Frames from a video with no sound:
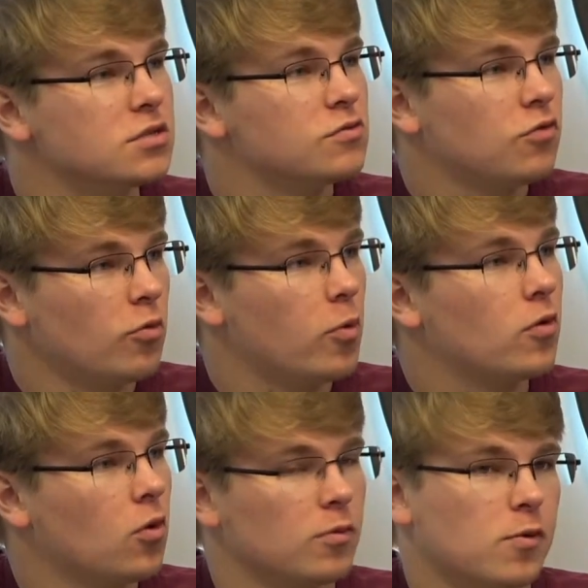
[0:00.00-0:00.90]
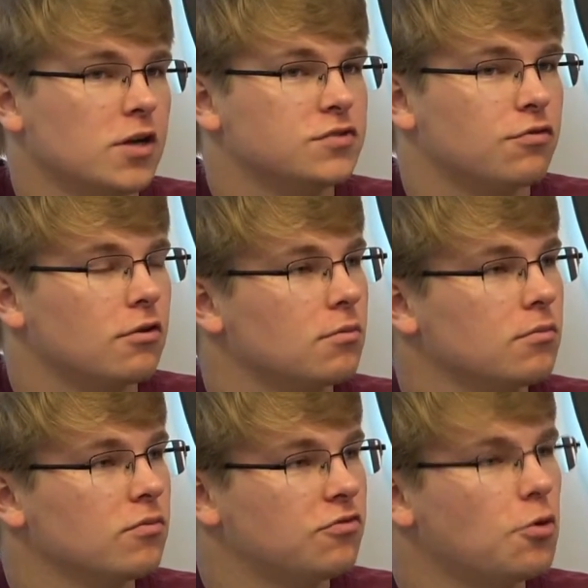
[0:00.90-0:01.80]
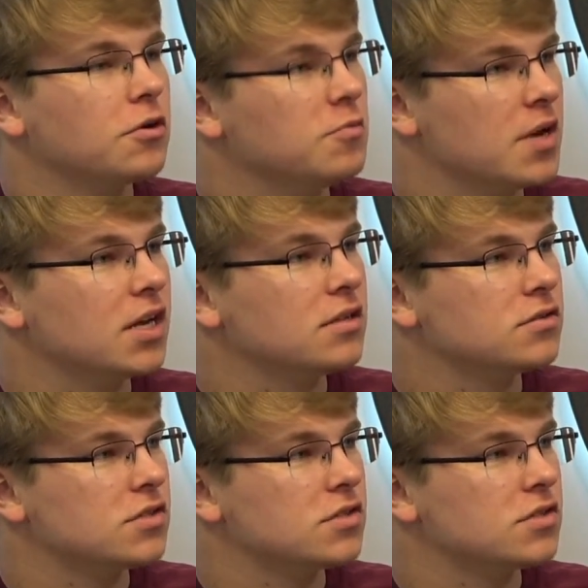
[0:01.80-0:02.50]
full court press for 40 minutes.